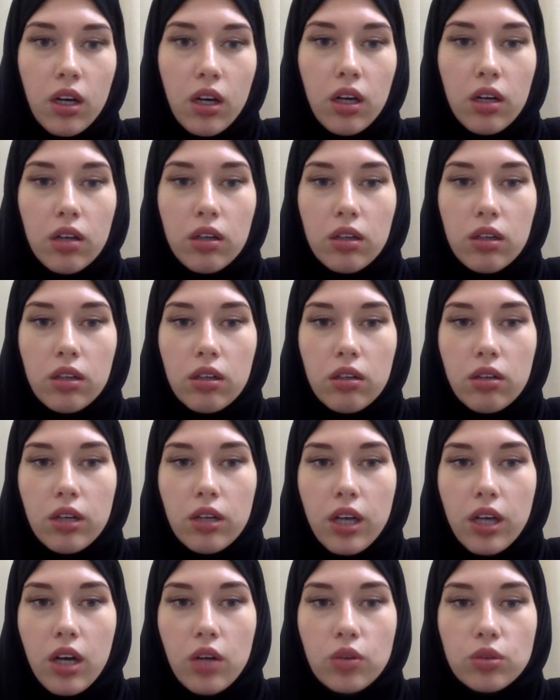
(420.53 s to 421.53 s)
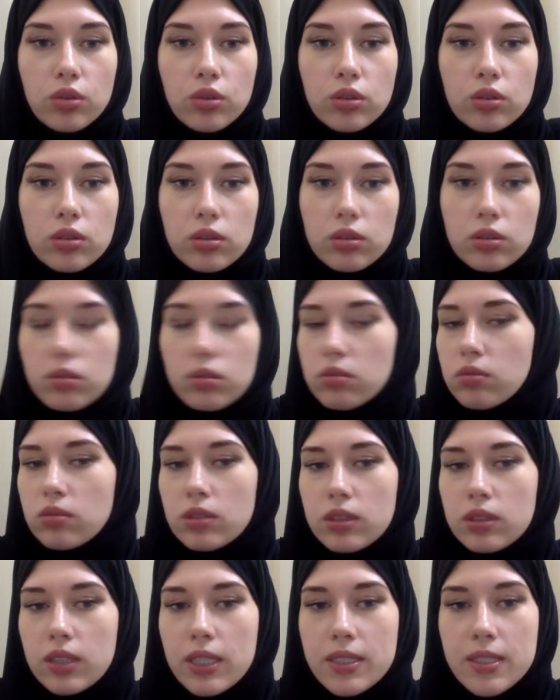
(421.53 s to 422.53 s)
around,
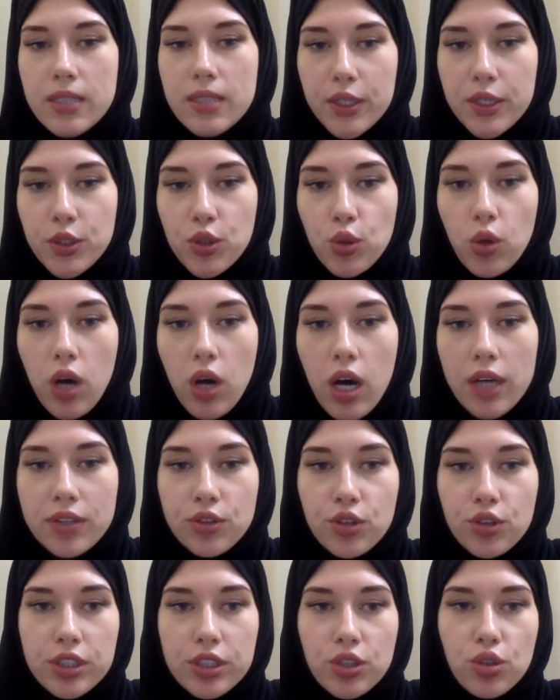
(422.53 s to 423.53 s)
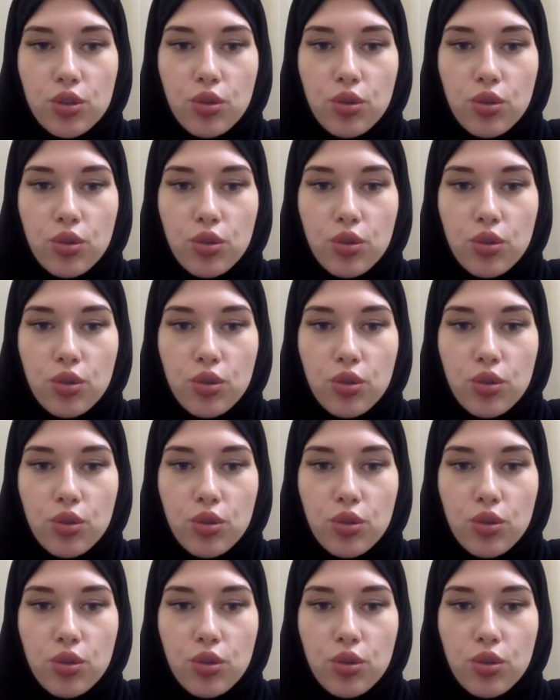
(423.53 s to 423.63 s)
let's say 200,